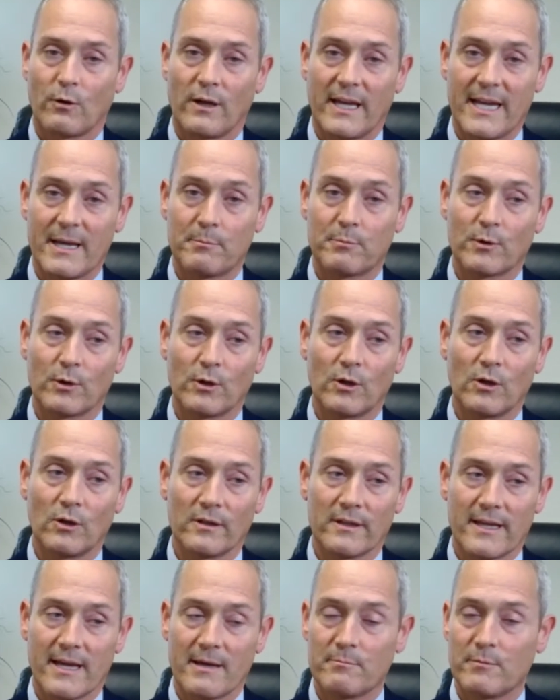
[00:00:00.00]
April
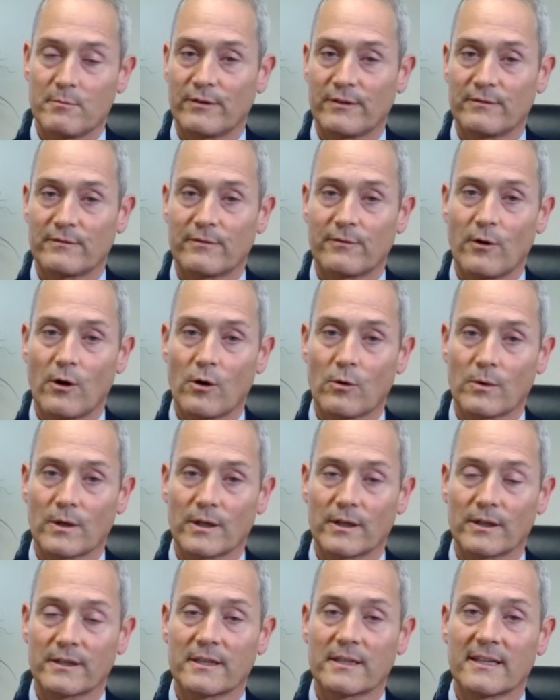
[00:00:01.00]
and moving
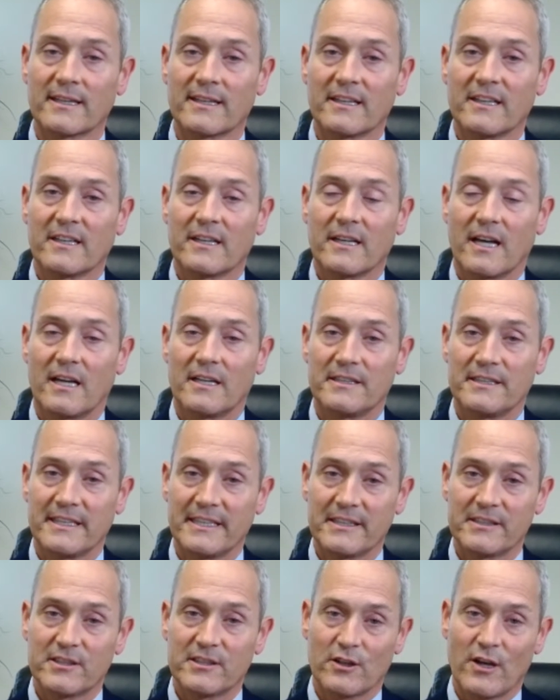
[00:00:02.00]
forward
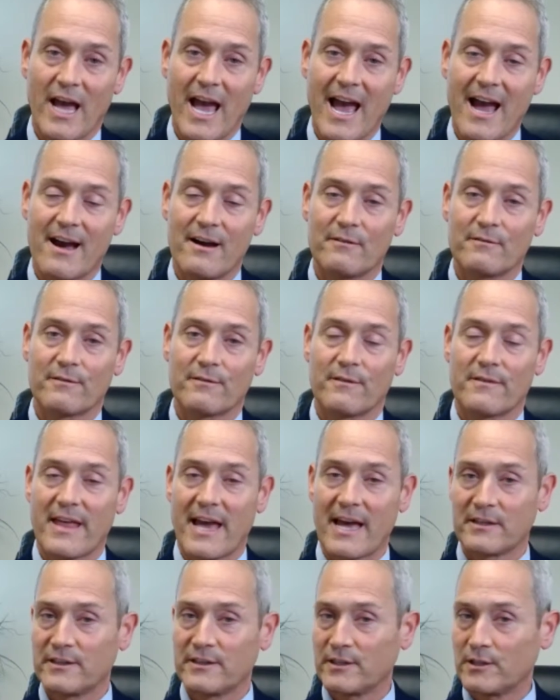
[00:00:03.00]
need to have
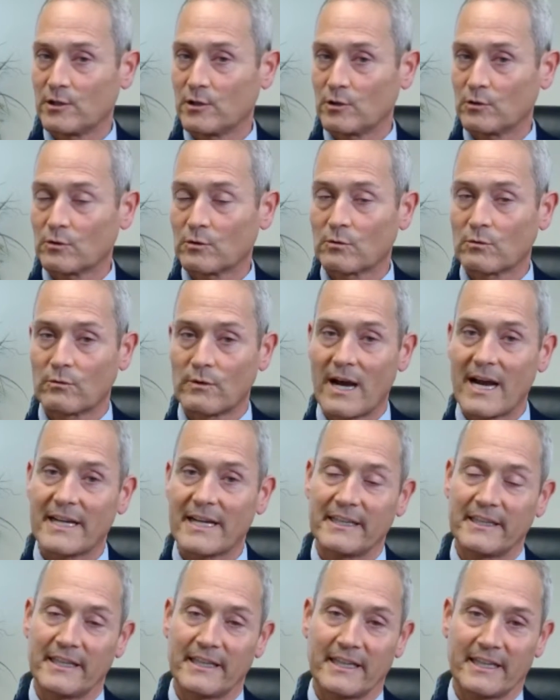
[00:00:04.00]
that new
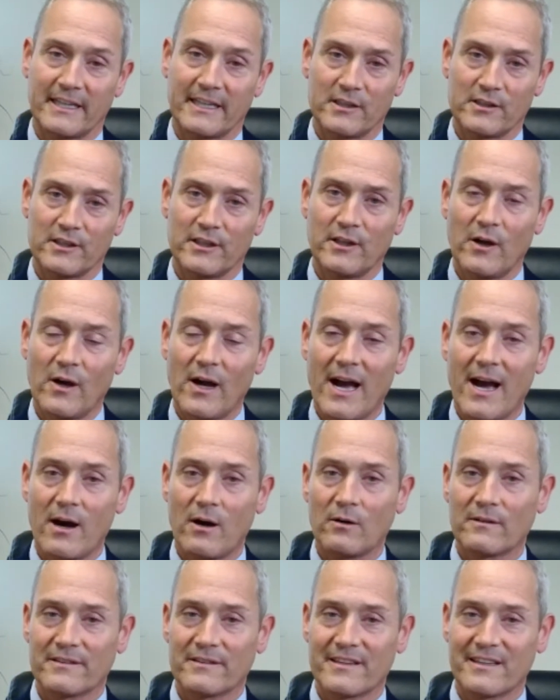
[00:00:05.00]
writing in it. And you know
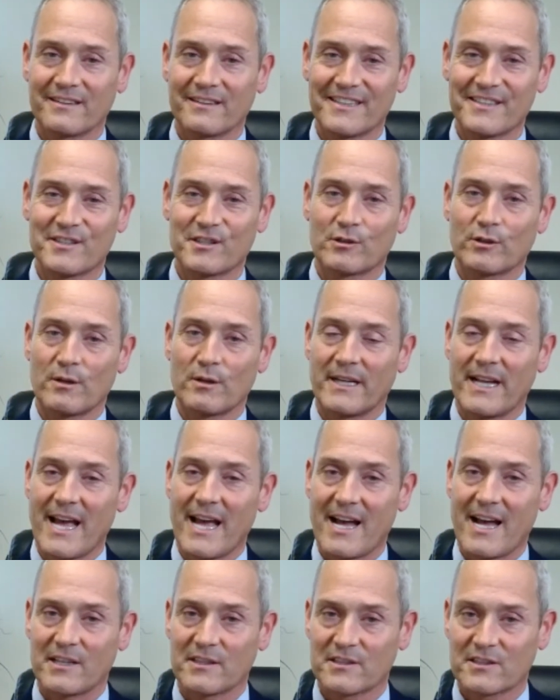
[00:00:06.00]
how the lease agreement
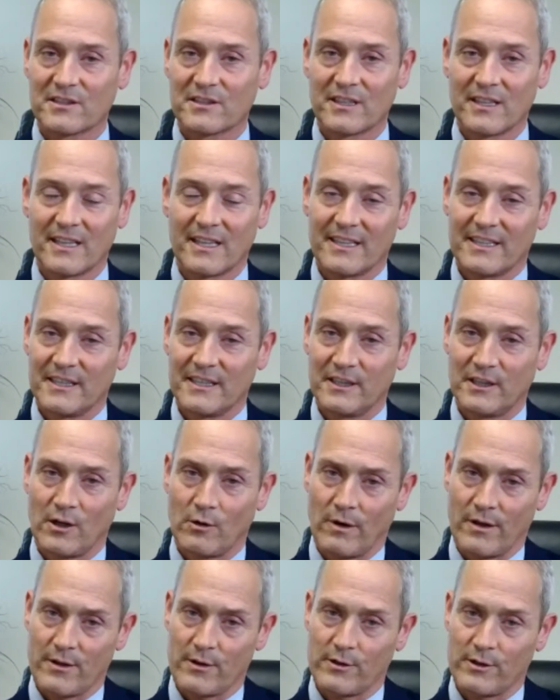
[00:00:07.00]
has,
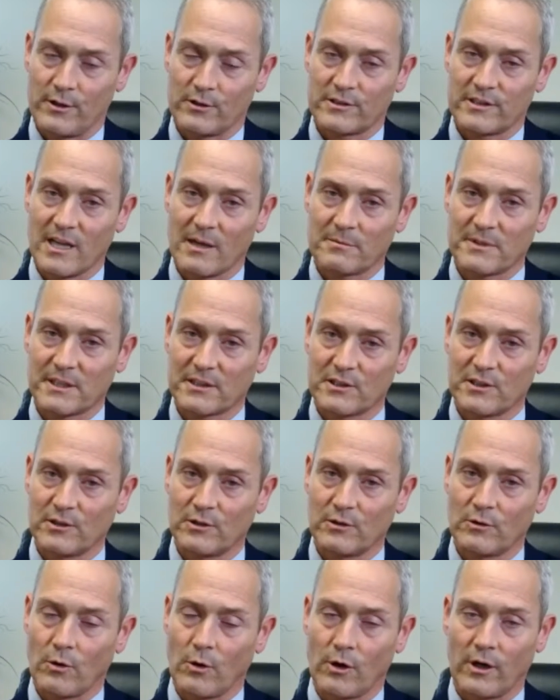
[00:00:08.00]
whether you're subject
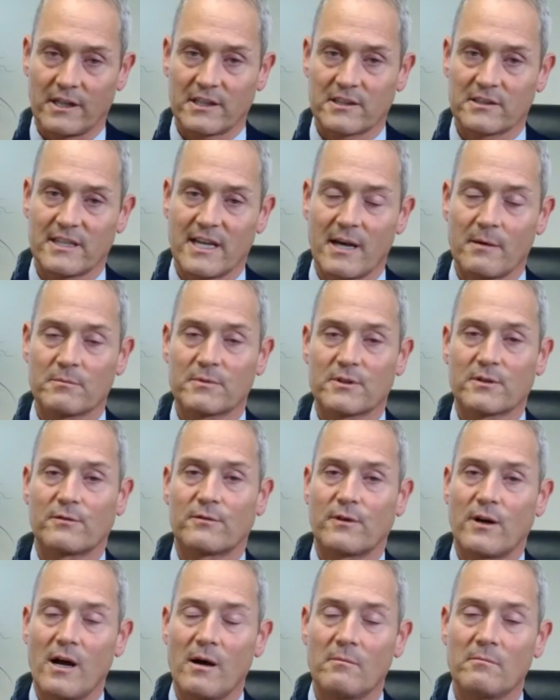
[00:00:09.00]
to or exempt
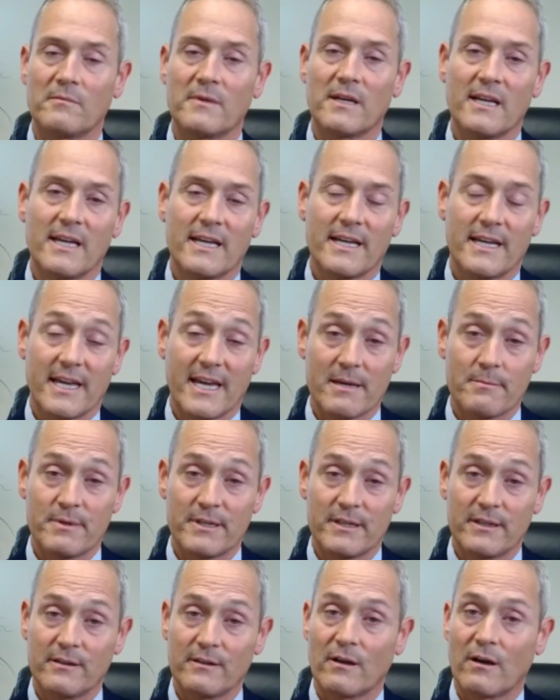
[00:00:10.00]
from
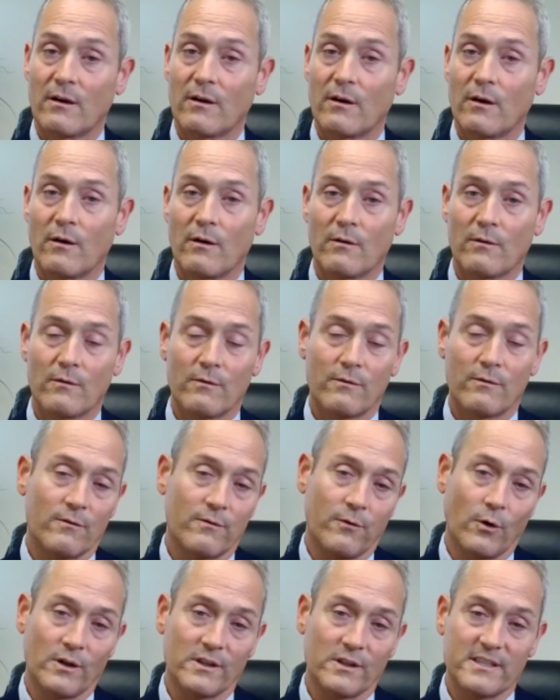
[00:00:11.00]
AB
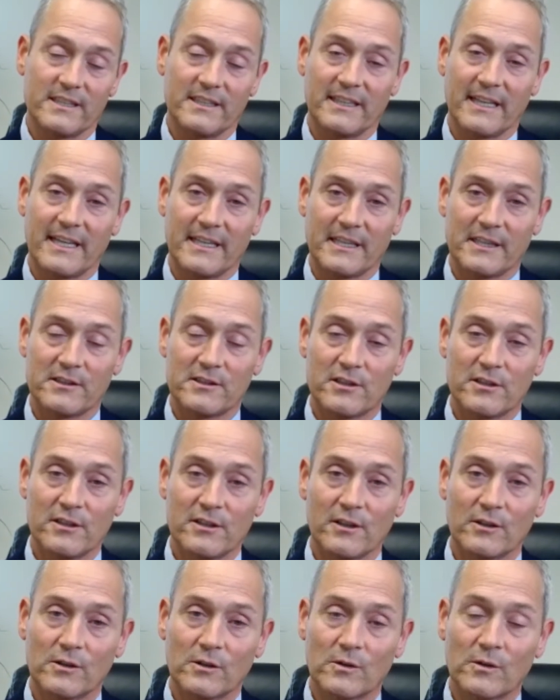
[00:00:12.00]

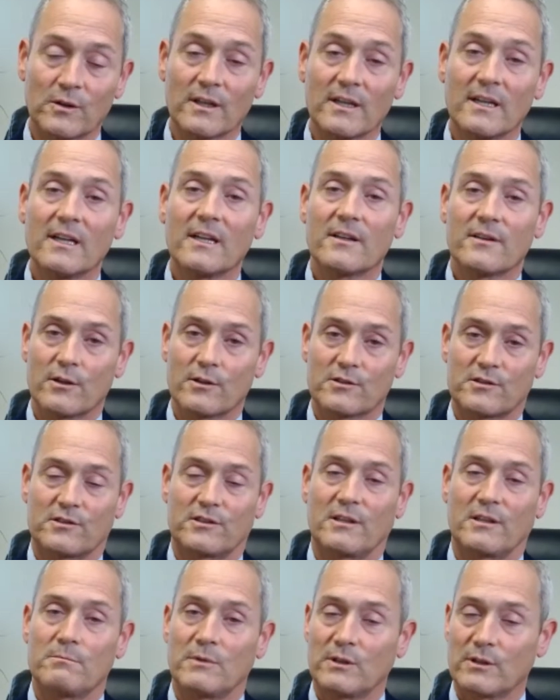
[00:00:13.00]
1482, it's
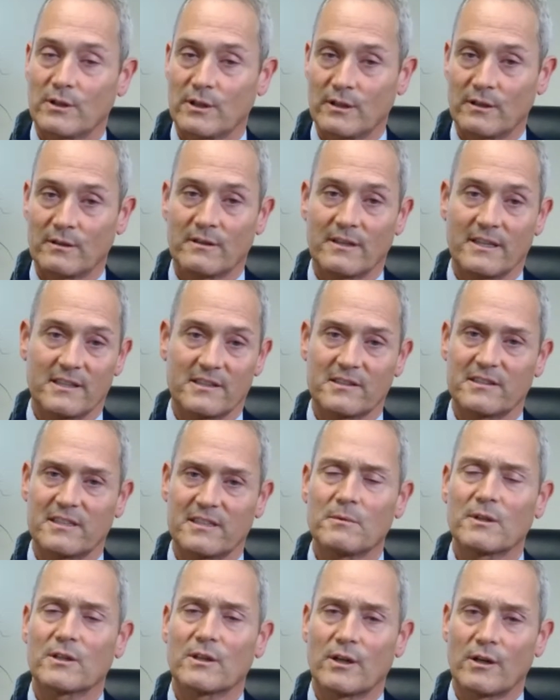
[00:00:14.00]

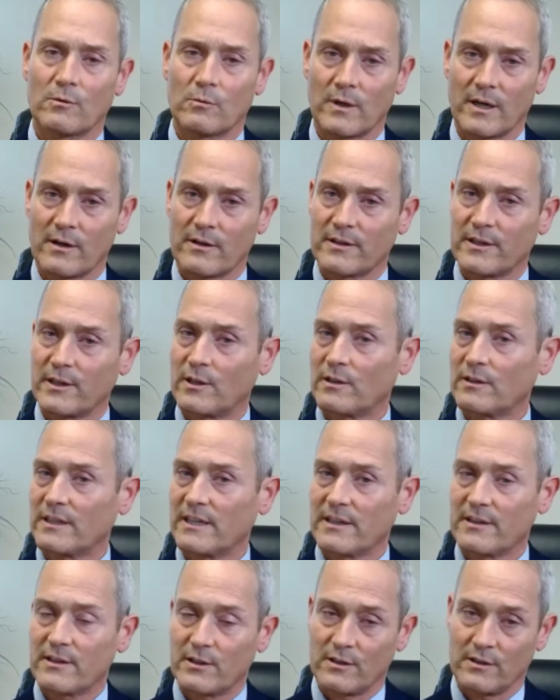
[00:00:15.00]
similar where
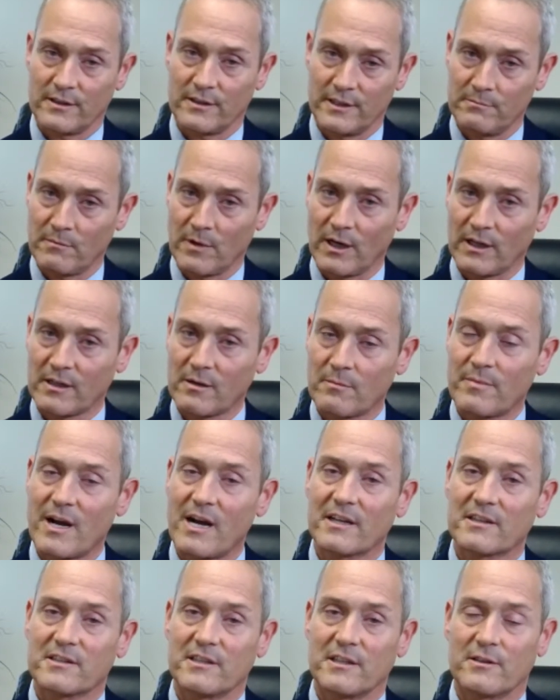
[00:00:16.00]
you mark a
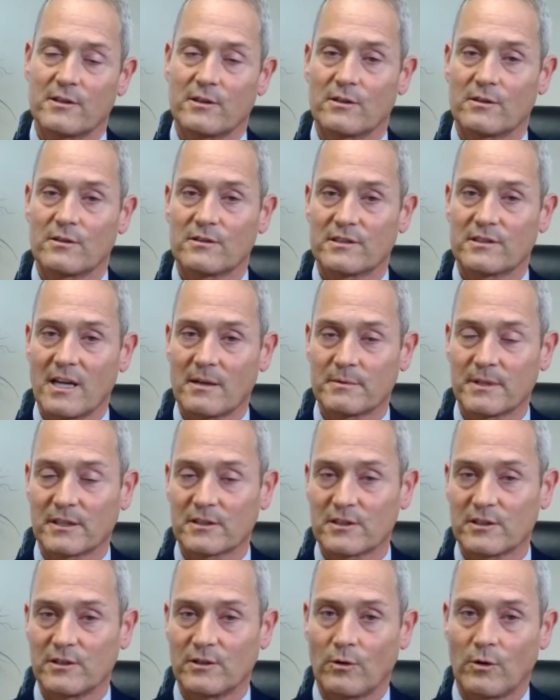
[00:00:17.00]
box either subject
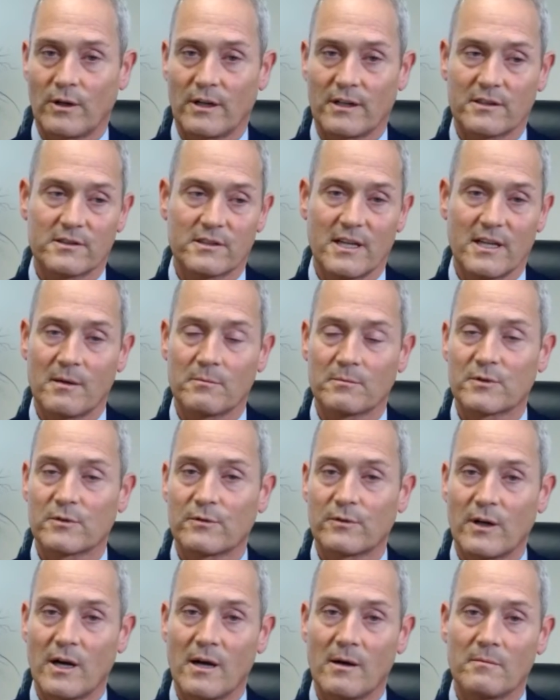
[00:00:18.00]
to or exempt
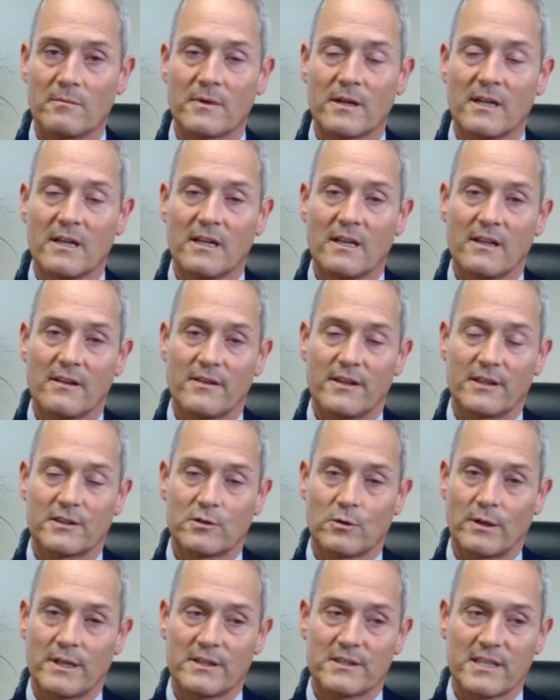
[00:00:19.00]
from the
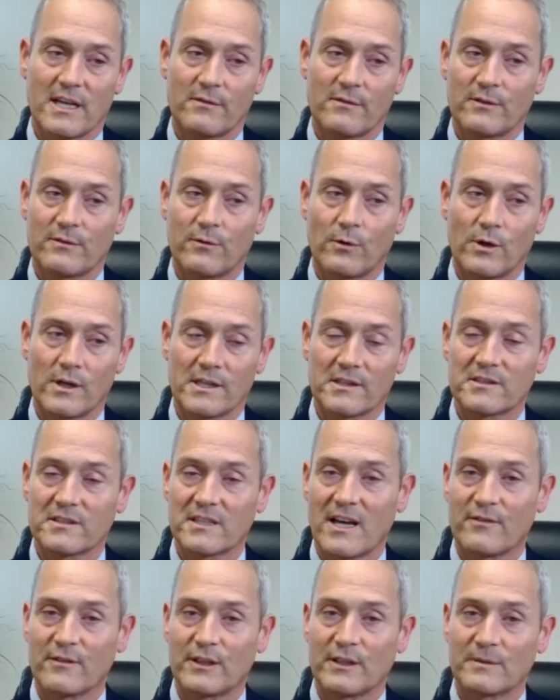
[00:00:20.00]

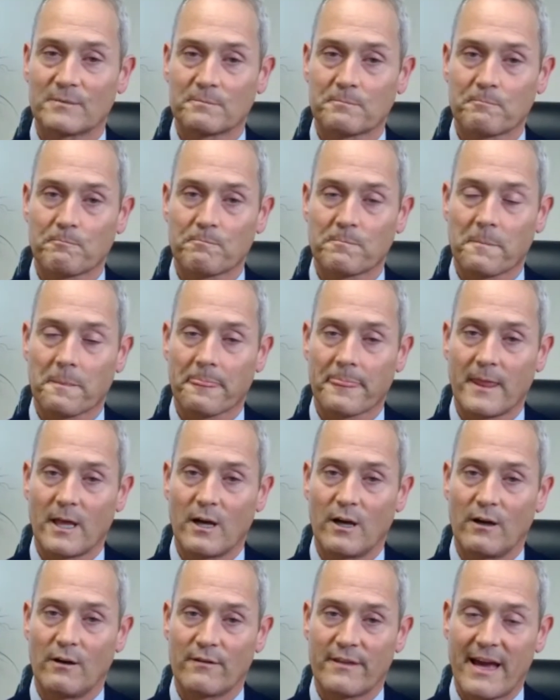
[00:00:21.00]
2747,
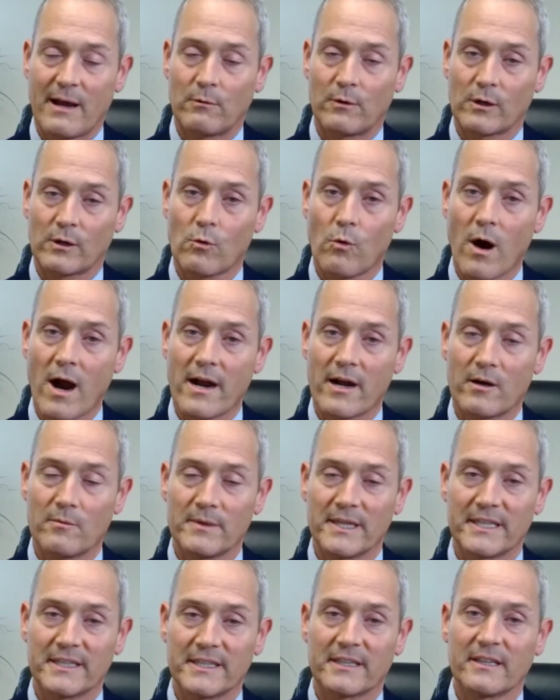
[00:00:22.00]
that
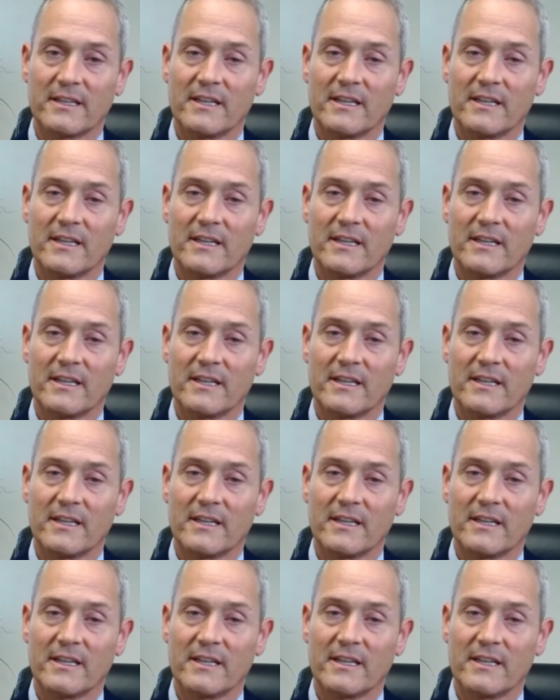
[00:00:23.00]
requirement.